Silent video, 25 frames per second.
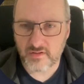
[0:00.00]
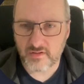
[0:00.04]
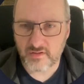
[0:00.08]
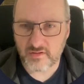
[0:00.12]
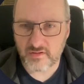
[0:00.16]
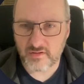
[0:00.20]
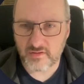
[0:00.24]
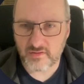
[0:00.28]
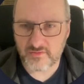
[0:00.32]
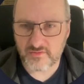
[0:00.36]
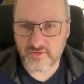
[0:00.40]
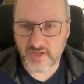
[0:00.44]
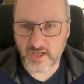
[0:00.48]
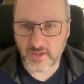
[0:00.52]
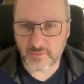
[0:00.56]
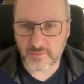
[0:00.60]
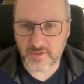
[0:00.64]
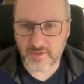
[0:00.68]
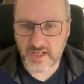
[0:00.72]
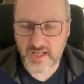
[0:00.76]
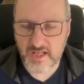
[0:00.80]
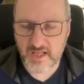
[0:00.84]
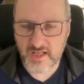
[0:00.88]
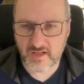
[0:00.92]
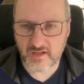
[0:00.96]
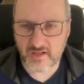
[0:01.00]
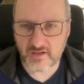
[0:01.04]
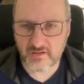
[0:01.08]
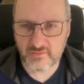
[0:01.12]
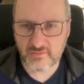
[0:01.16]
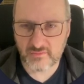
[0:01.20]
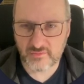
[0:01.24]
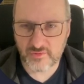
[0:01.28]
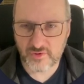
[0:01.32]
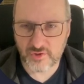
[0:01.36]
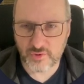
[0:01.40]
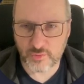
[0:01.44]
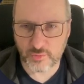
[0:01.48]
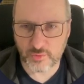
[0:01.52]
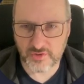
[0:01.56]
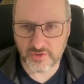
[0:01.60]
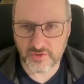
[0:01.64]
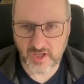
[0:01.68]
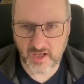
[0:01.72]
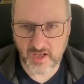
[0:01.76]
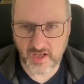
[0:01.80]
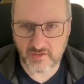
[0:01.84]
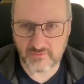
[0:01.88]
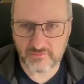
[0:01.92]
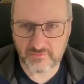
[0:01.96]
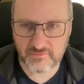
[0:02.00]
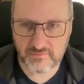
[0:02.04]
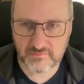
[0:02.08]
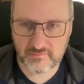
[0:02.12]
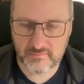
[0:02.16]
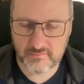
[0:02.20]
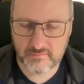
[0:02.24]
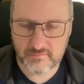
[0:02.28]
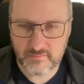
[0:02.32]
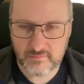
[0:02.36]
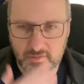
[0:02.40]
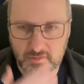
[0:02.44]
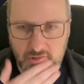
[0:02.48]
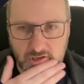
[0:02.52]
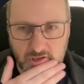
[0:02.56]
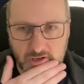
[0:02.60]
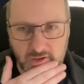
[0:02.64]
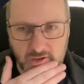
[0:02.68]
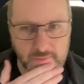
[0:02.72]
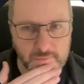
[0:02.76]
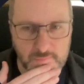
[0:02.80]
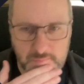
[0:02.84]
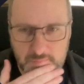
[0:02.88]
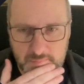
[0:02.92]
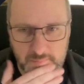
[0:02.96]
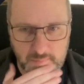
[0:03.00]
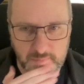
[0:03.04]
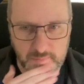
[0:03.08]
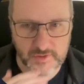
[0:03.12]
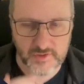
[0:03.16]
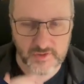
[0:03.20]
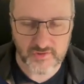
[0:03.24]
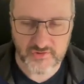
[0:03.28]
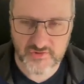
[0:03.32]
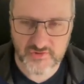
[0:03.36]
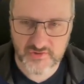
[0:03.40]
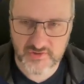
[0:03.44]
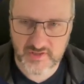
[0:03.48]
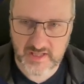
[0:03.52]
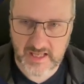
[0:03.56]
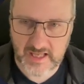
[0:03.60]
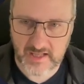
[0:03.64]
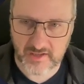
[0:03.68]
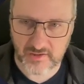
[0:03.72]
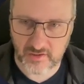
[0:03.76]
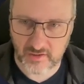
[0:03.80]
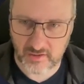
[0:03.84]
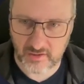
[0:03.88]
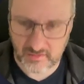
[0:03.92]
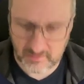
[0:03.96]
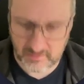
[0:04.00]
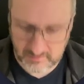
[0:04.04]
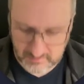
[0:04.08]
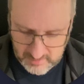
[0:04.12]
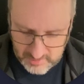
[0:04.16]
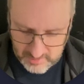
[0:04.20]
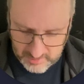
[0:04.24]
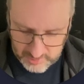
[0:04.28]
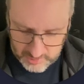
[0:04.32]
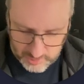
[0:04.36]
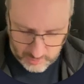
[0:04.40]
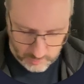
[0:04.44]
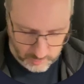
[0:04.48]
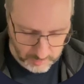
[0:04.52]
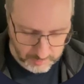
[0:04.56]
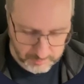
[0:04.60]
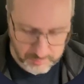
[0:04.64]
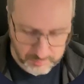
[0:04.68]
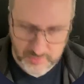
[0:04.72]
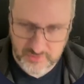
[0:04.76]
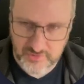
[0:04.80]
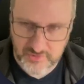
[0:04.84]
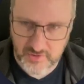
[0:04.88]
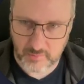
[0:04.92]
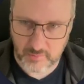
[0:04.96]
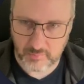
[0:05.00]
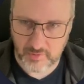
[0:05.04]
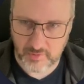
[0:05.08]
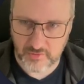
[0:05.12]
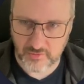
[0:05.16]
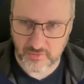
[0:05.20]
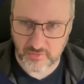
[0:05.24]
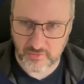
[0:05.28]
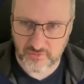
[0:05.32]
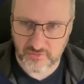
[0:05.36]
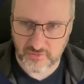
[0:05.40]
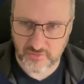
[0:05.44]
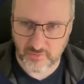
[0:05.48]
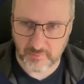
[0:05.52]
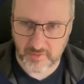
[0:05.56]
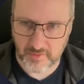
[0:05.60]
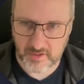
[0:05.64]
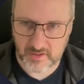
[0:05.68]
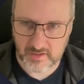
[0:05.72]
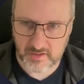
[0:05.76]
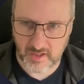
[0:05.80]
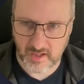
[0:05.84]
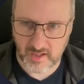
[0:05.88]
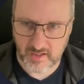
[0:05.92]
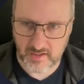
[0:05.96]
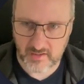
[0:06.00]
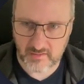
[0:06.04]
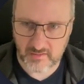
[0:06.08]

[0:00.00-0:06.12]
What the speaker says: down here you would have, your scanner, and you would presumably do something like